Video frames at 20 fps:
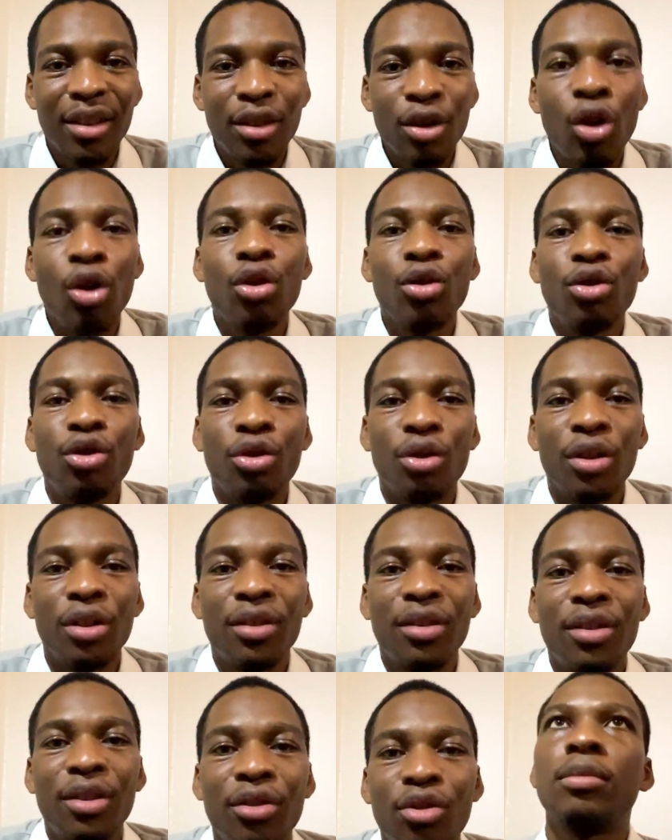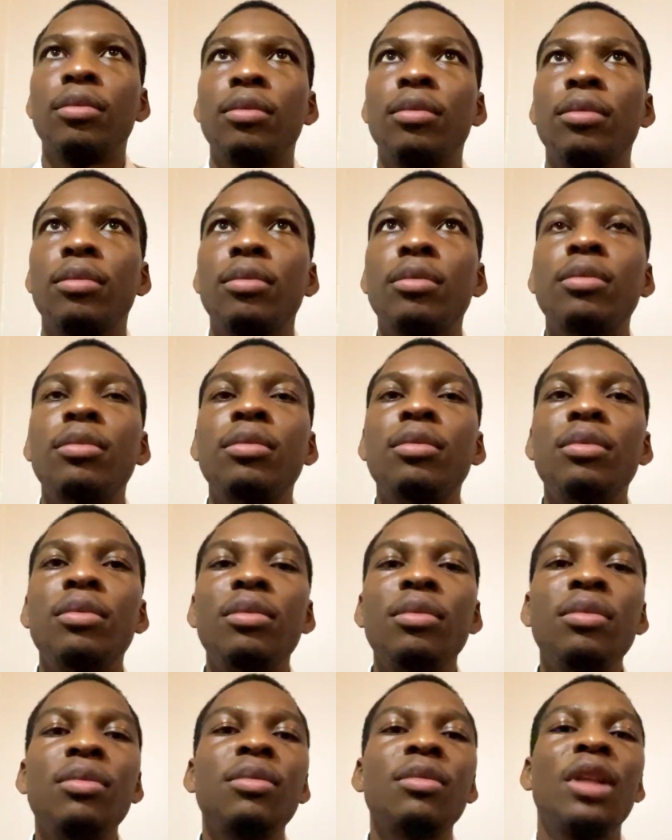countries.
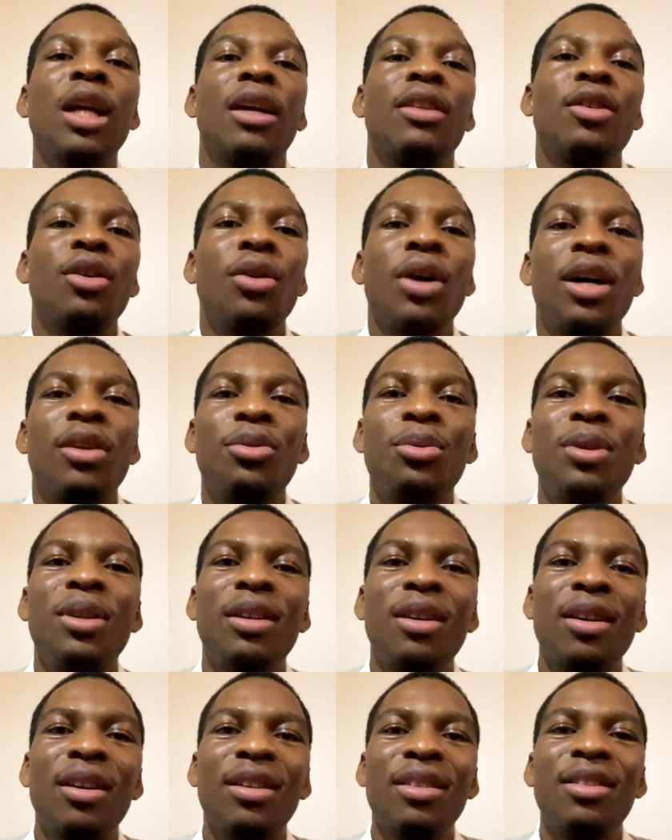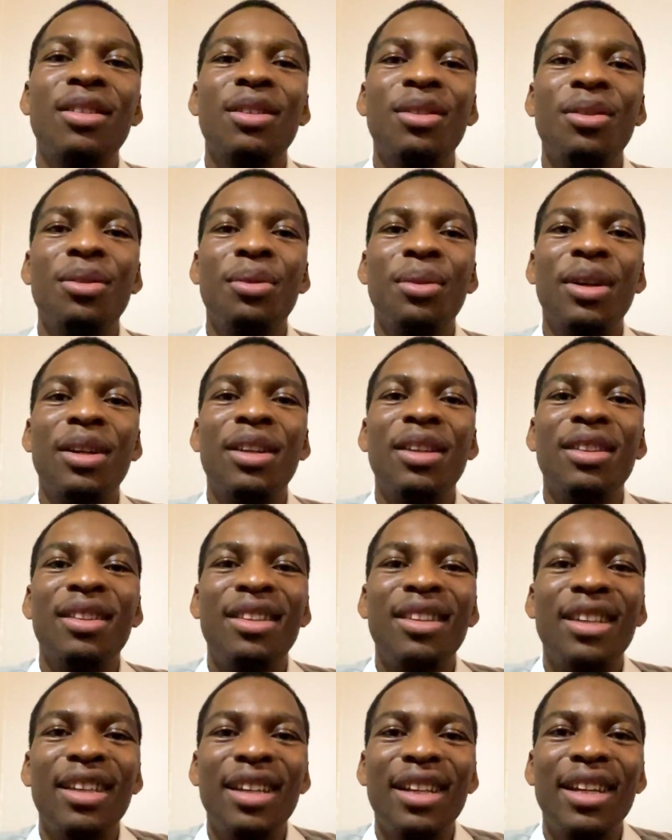So as we continue in
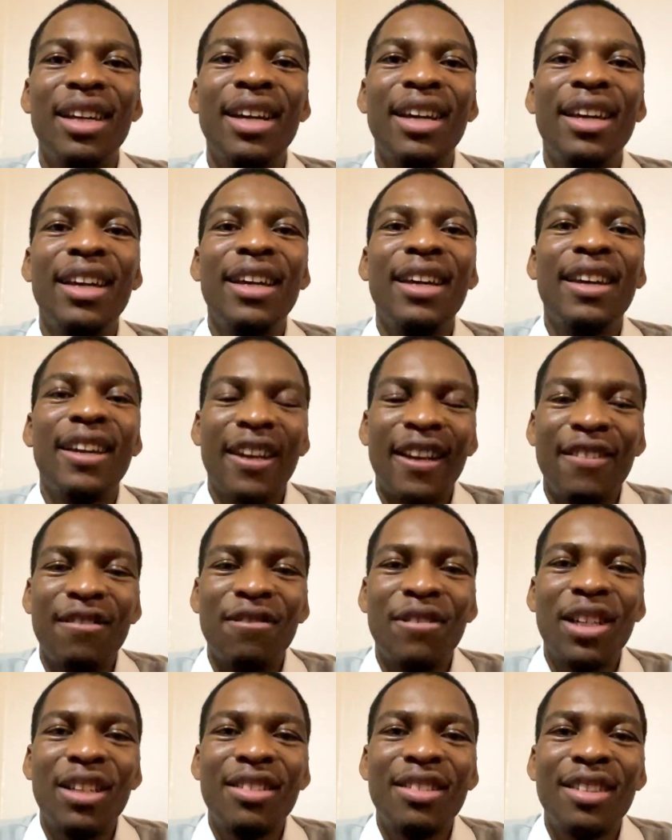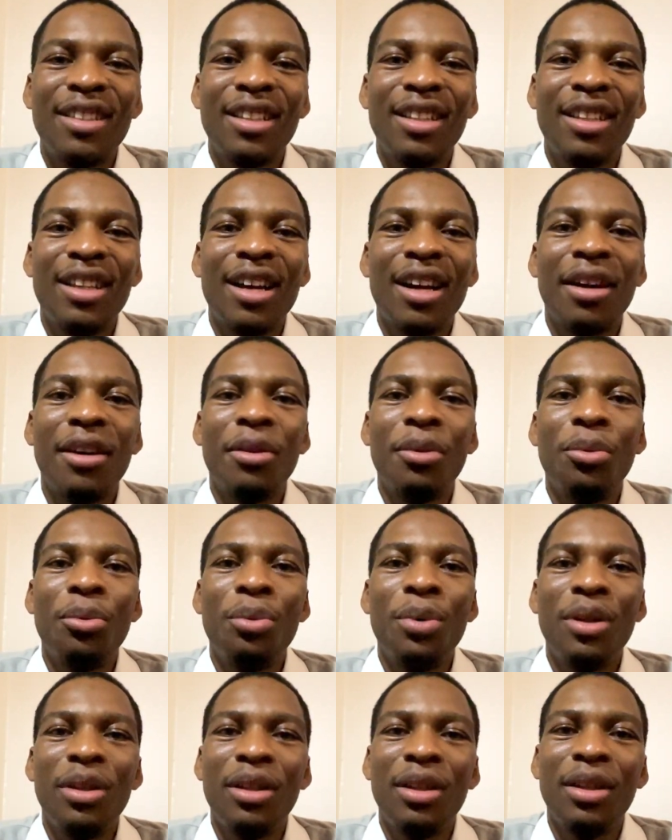the investing and
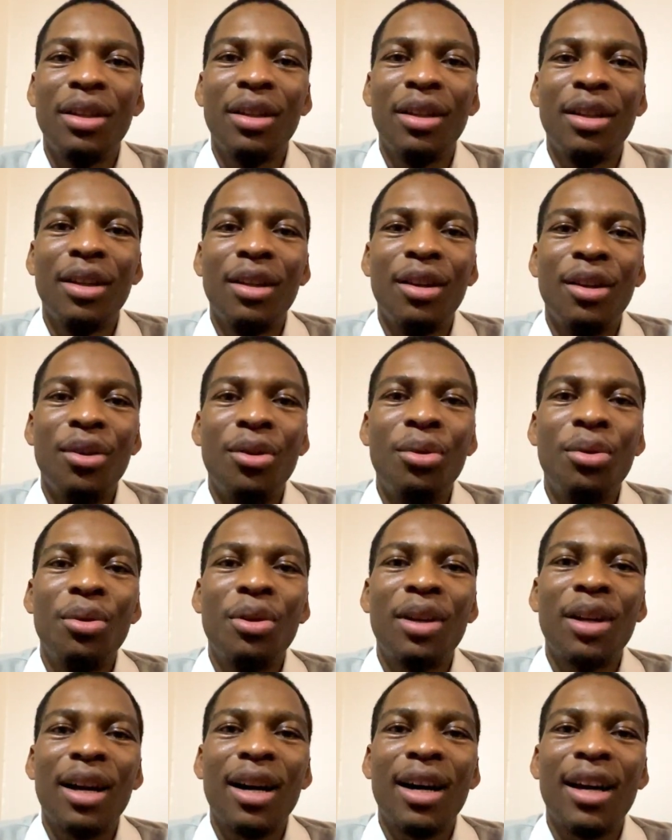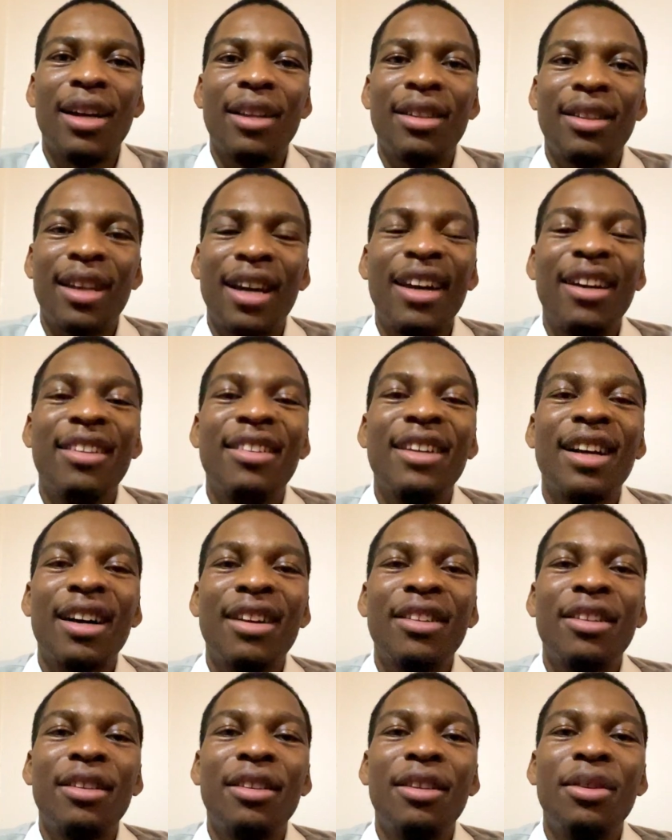we look at
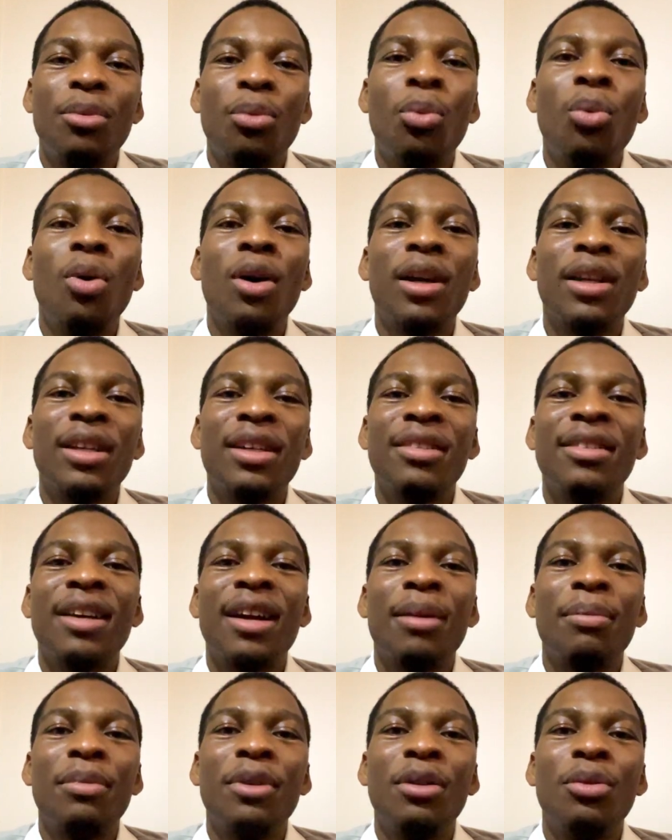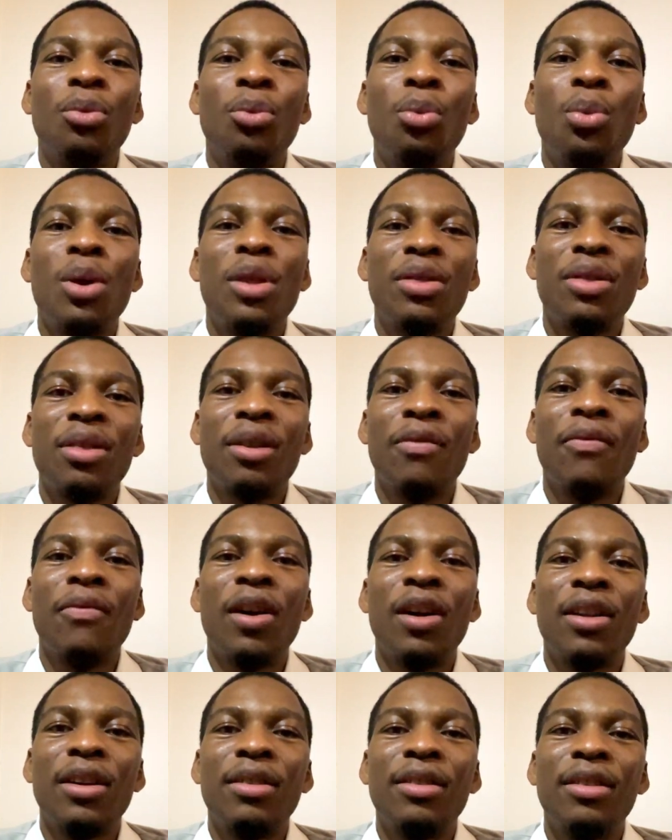exactly what is happening with the
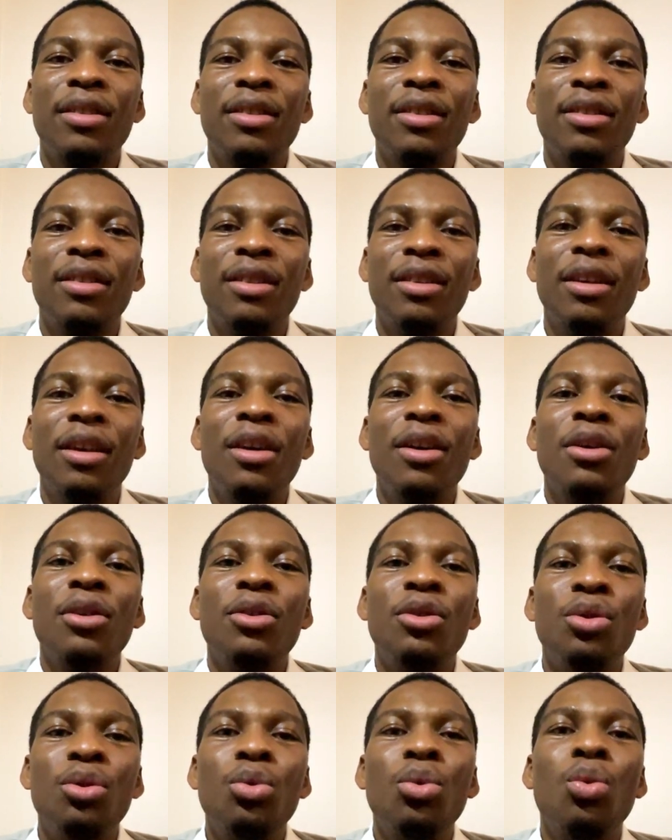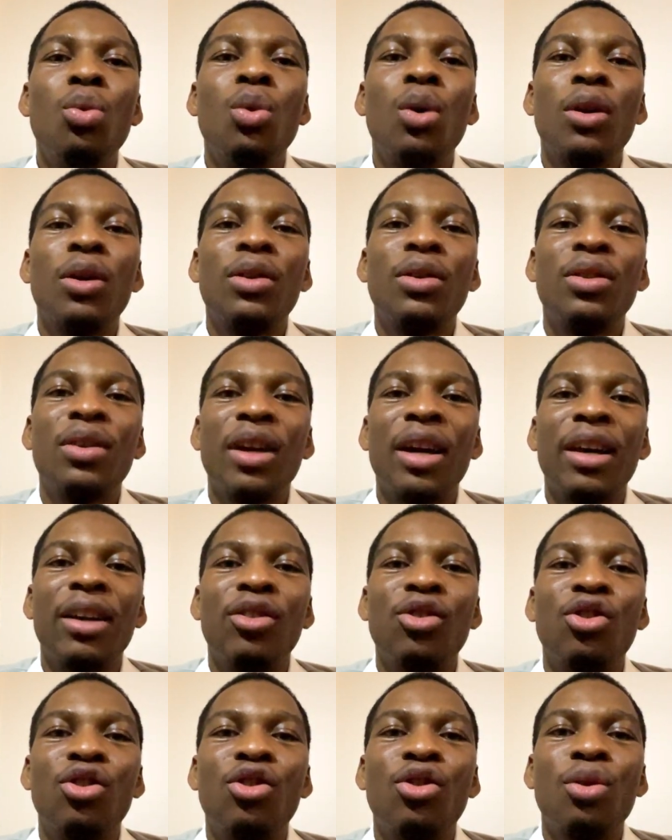volatility, you want to
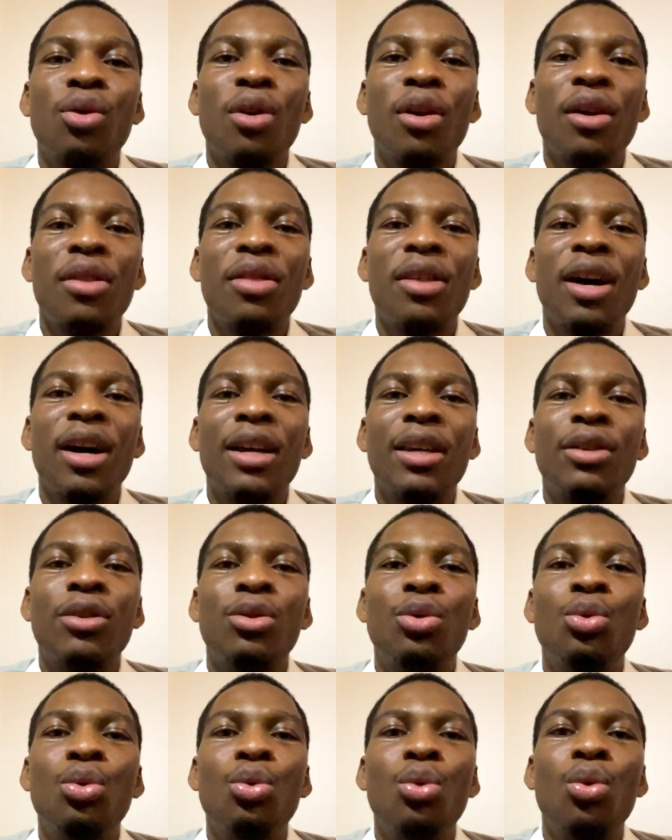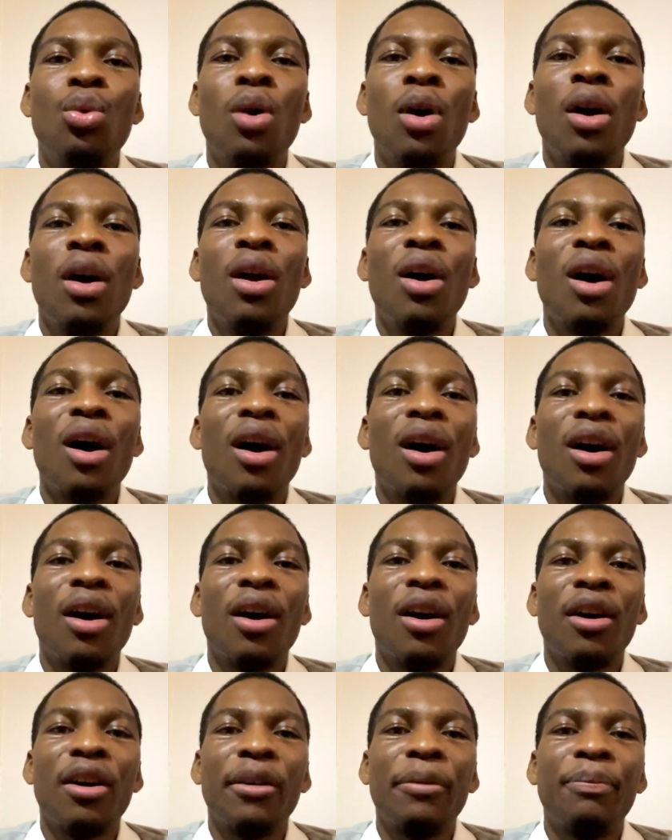ensure that you
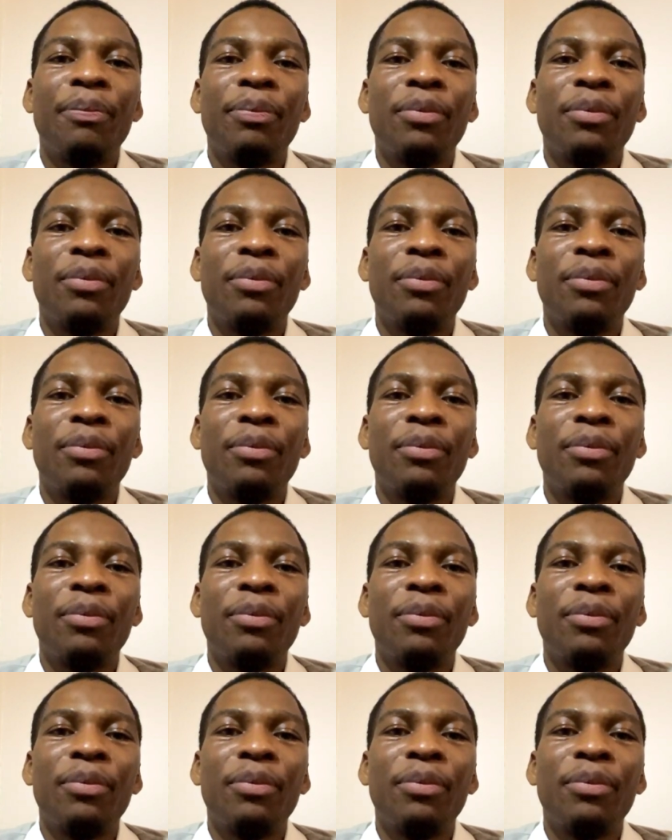are